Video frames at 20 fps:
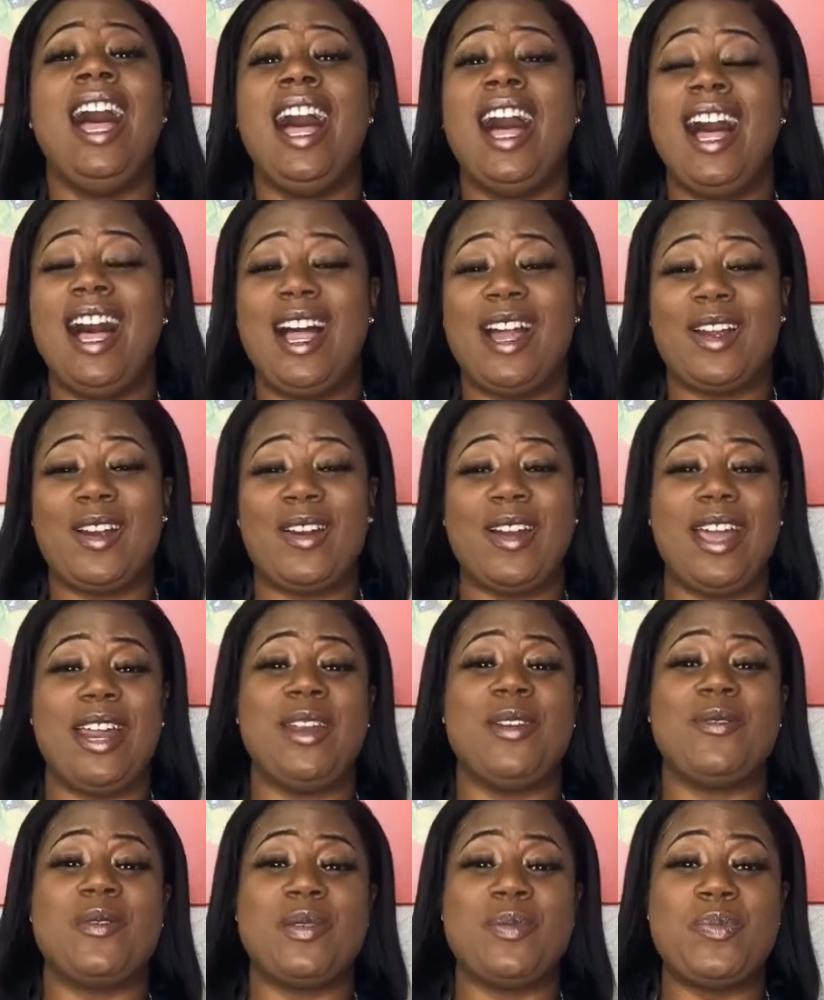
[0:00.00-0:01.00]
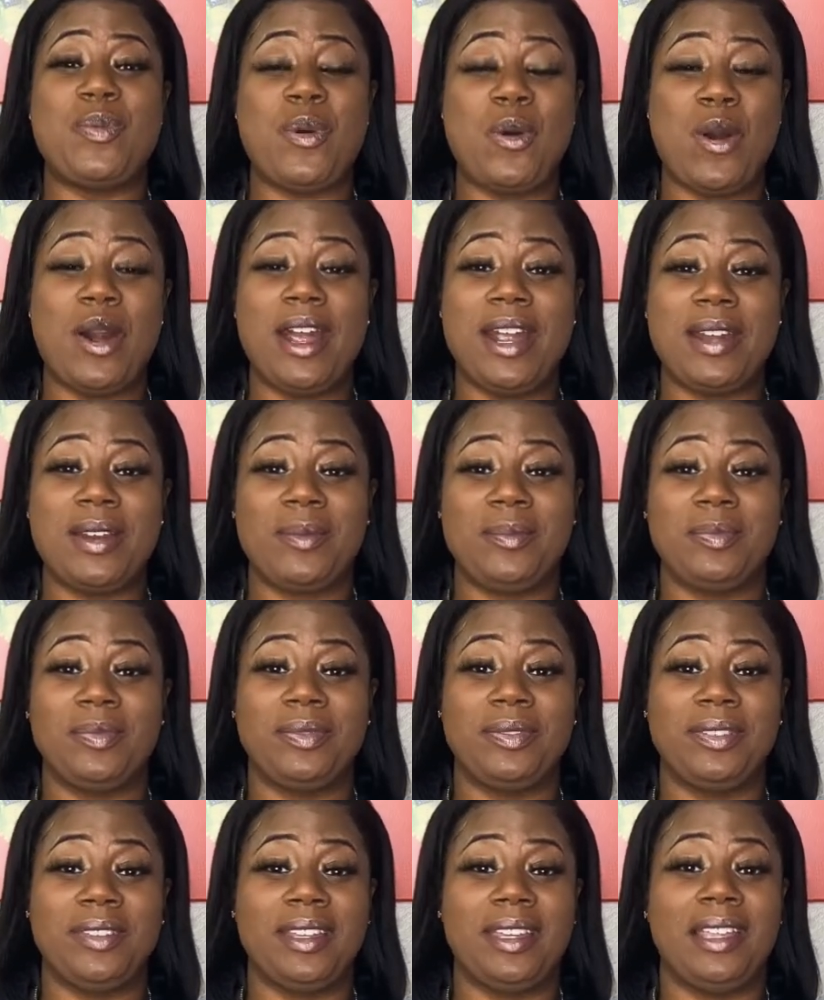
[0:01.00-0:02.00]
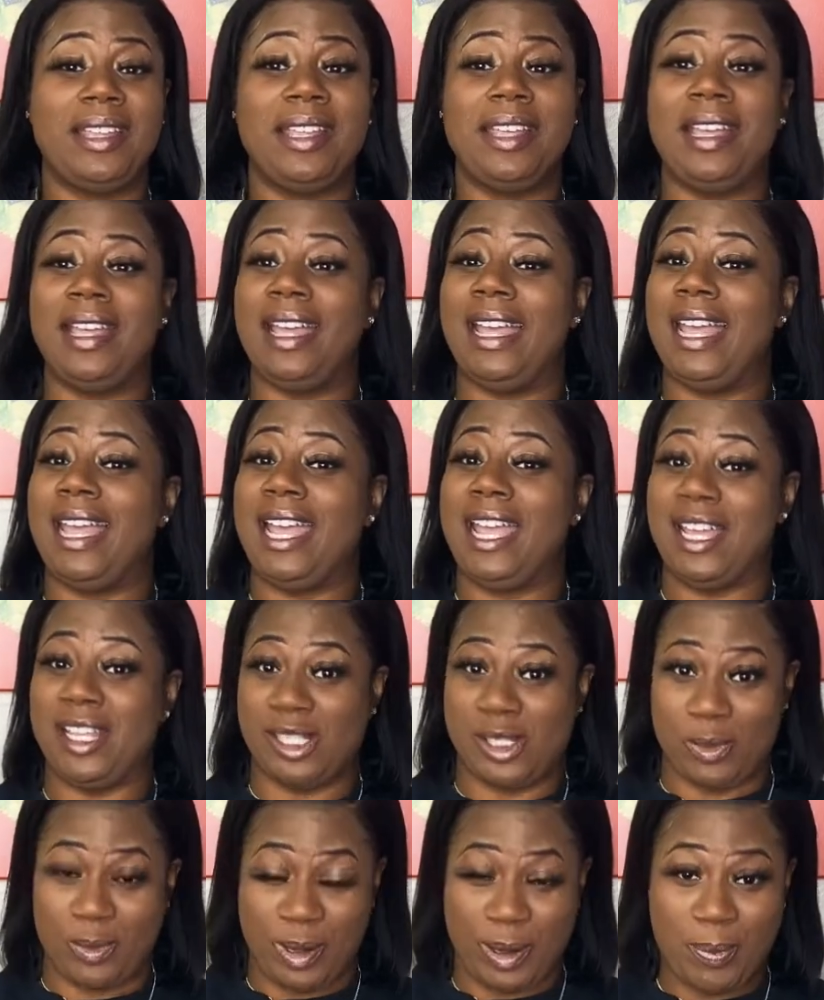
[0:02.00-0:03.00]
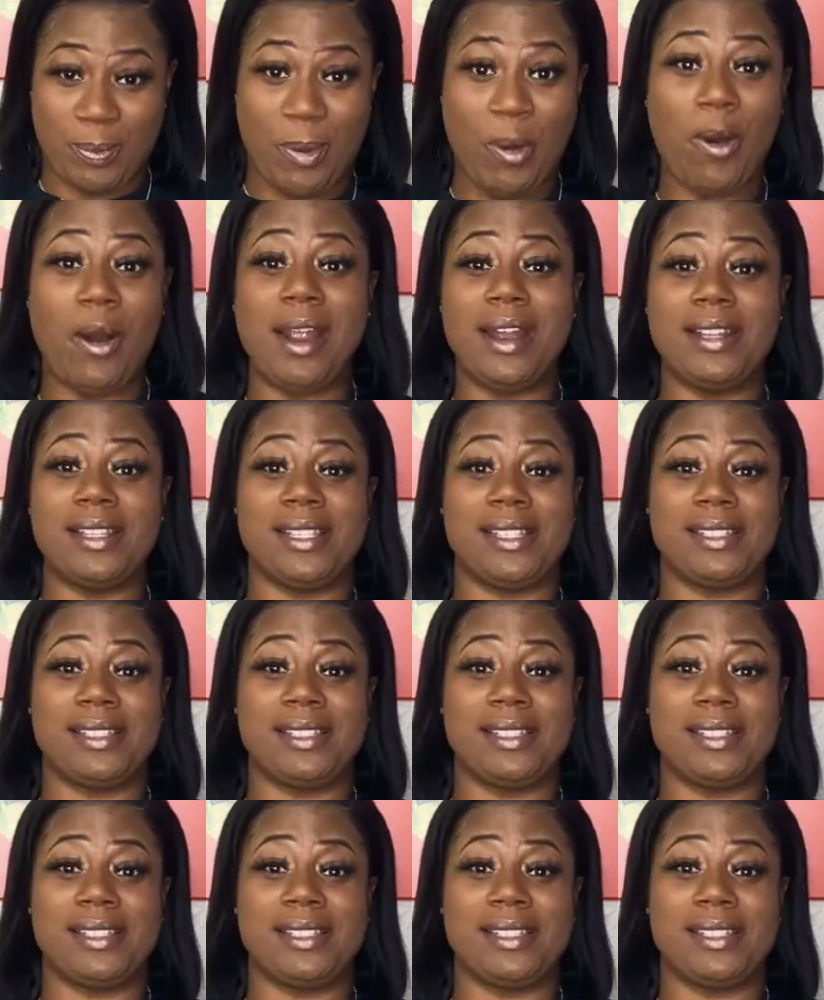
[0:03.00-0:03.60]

A credit report is a report,